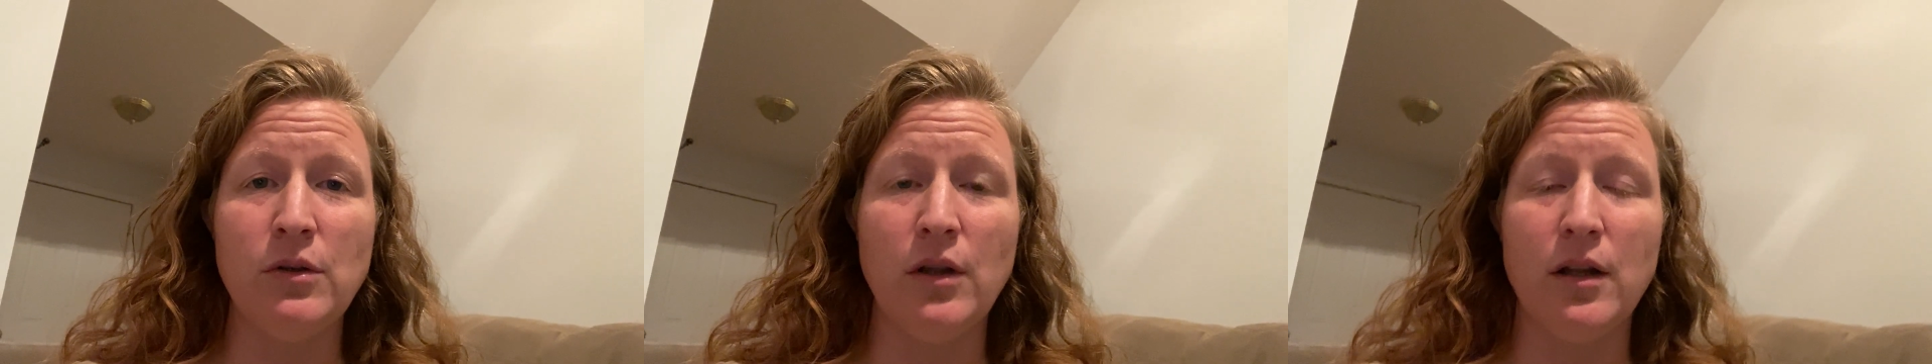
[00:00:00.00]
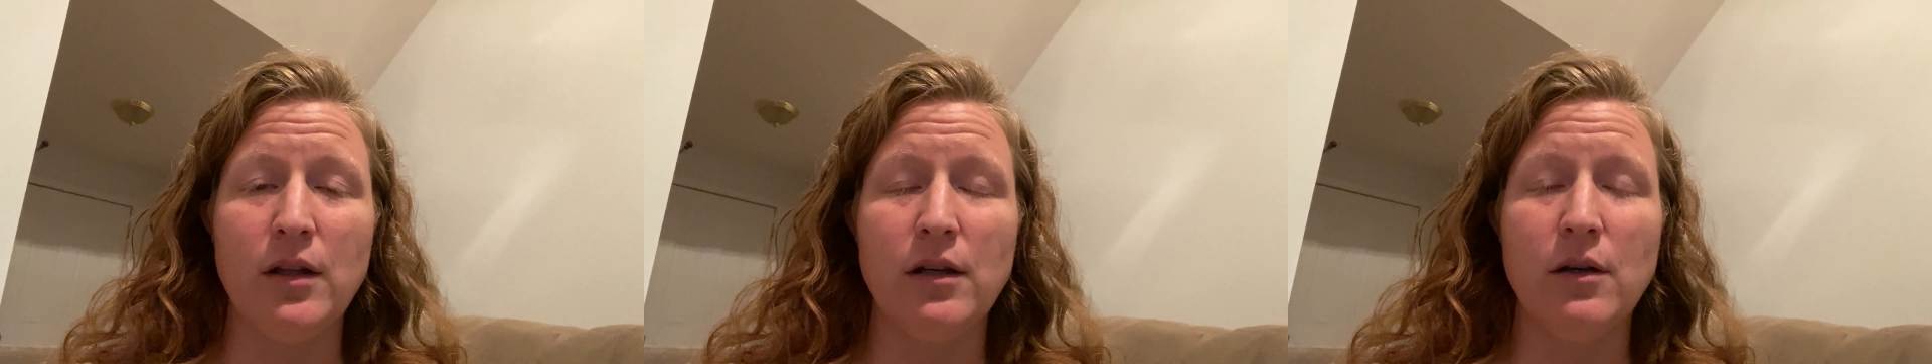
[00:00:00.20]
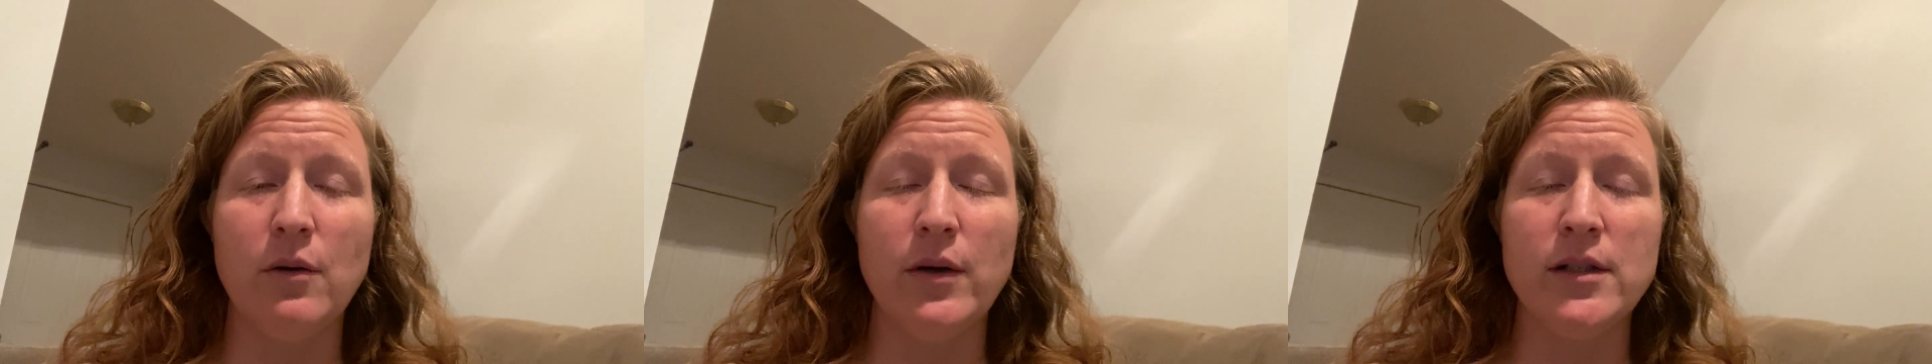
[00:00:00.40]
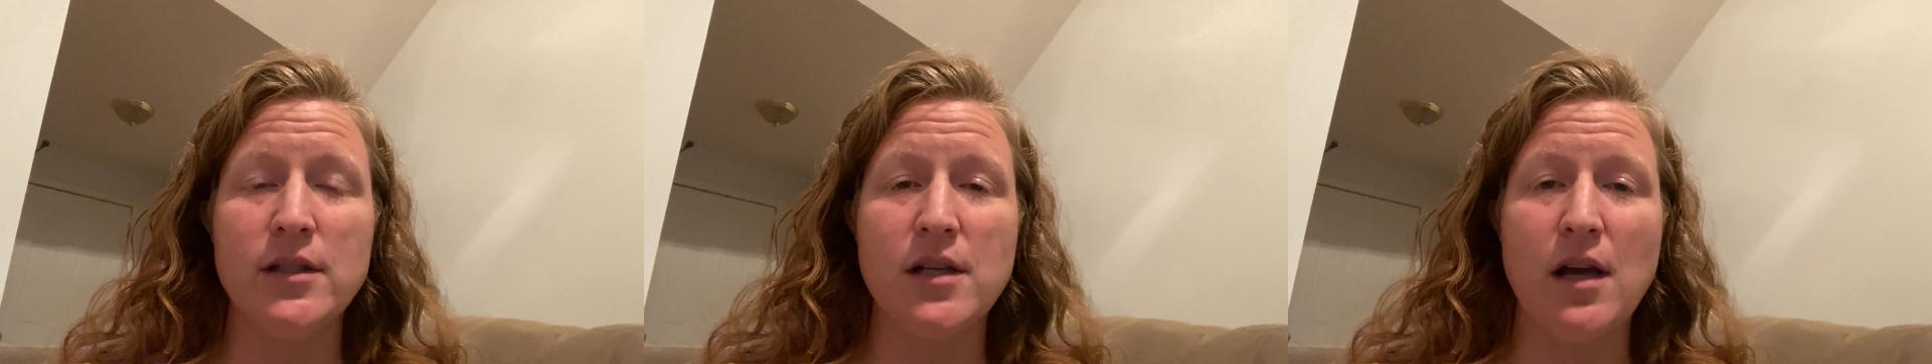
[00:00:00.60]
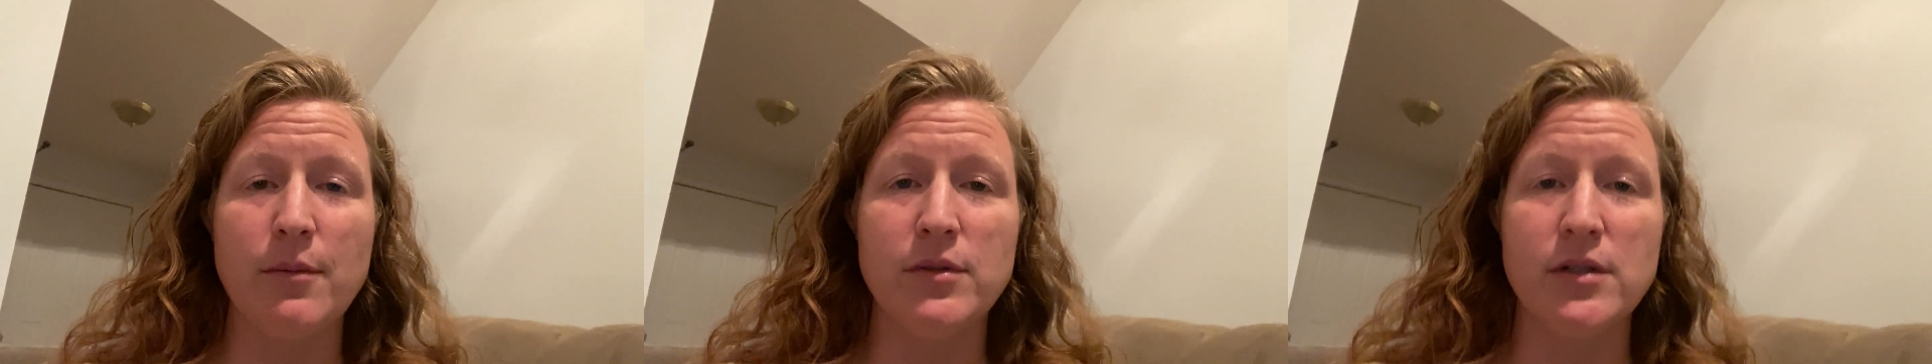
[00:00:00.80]
the little one
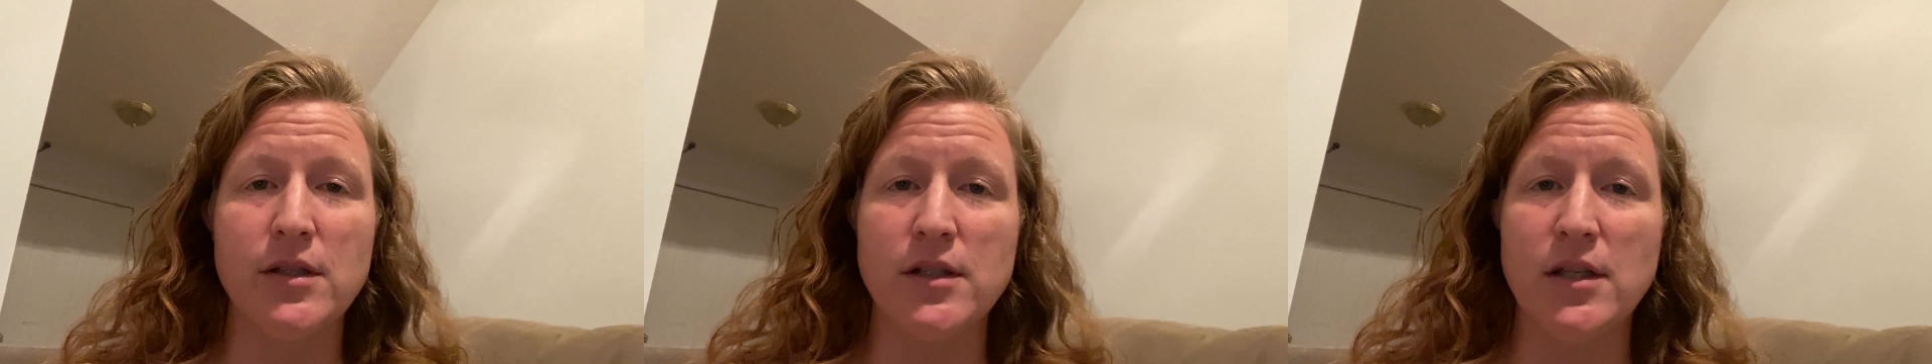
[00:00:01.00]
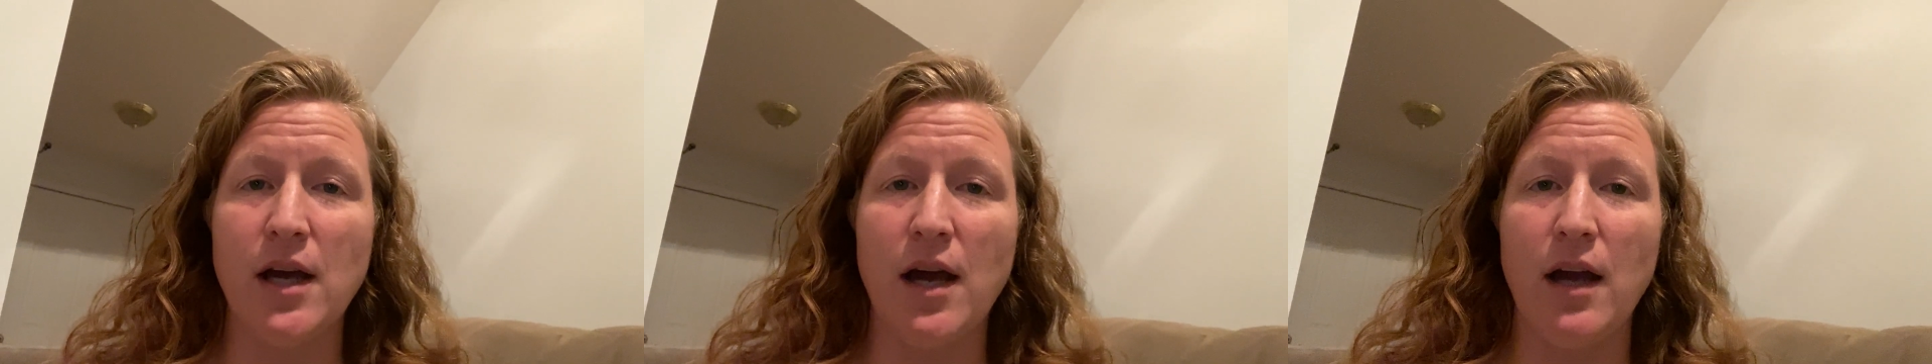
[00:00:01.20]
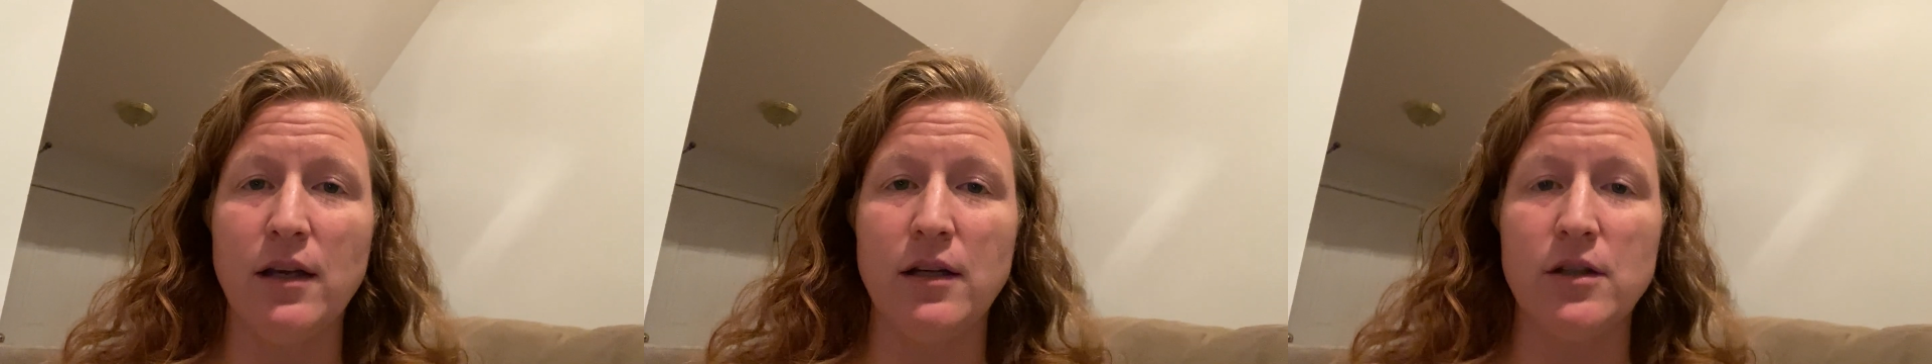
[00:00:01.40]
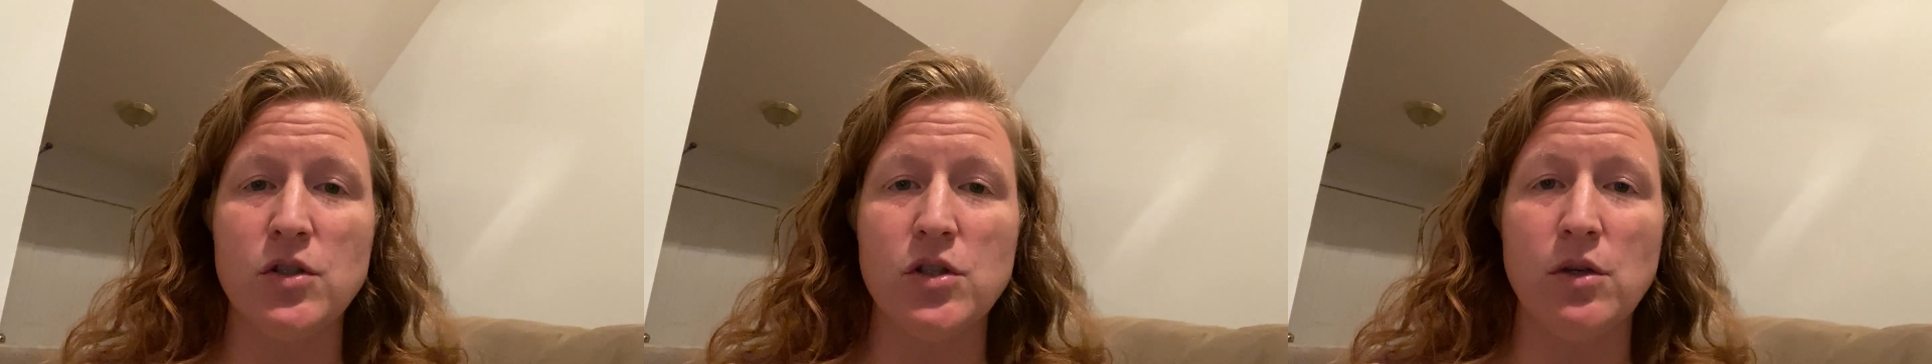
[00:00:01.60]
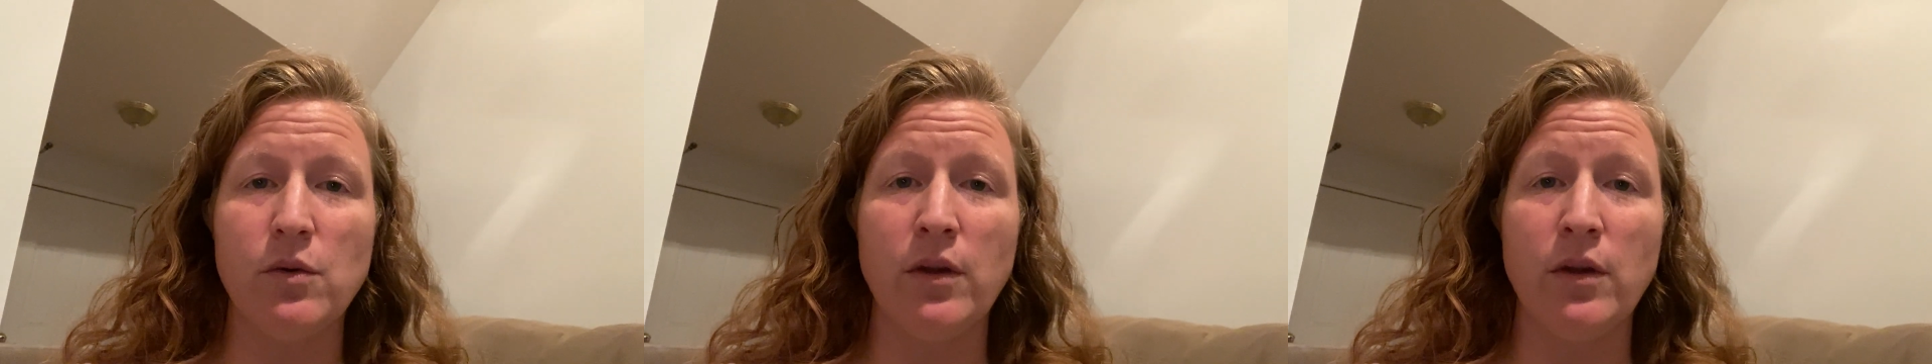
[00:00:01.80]
stops to tie his shoe,